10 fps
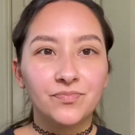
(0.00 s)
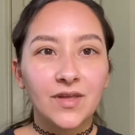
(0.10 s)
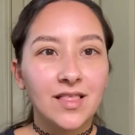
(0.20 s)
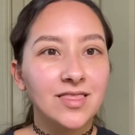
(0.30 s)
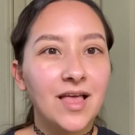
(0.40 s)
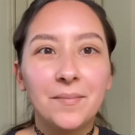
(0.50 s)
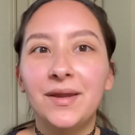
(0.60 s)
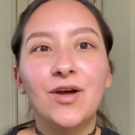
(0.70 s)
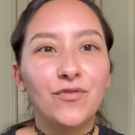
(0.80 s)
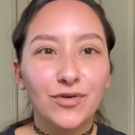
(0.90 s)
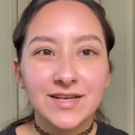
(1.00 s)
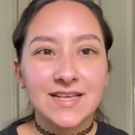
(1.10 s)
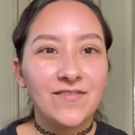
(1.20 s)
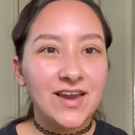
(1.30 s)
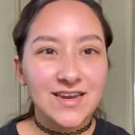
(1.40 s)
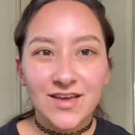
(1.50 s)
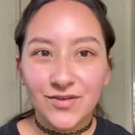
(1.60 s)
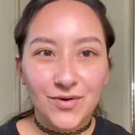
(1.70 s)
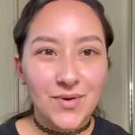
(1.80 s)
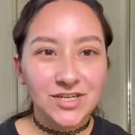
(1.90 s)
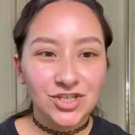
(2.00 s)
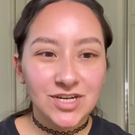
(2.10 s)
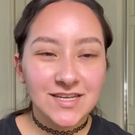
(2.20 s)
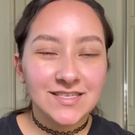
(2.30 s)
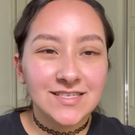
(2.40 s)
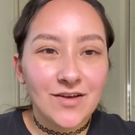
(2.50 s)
Let me know if you guys have any other questions.